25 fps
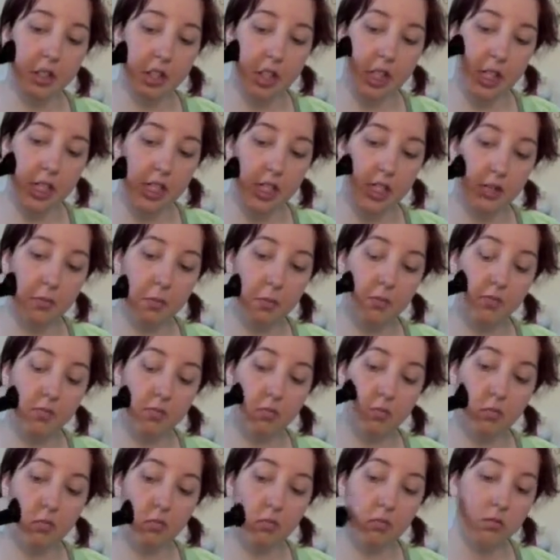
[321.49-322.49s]
cheek.
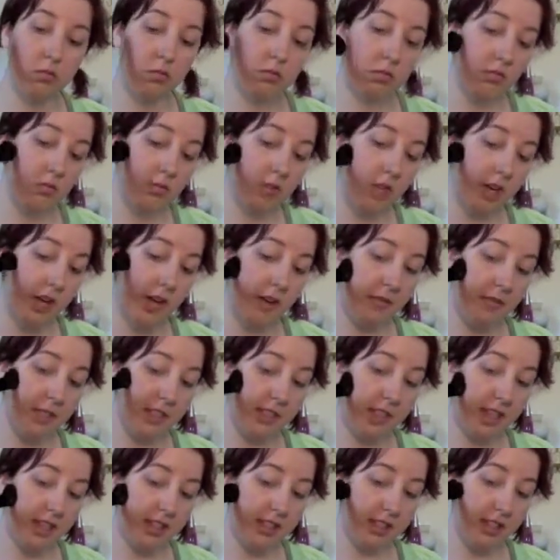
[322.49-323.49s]

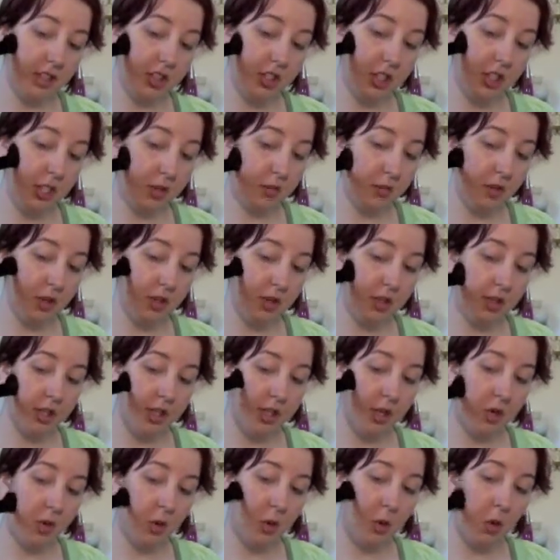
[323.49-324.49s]
Emphasize the cheekbone, you know?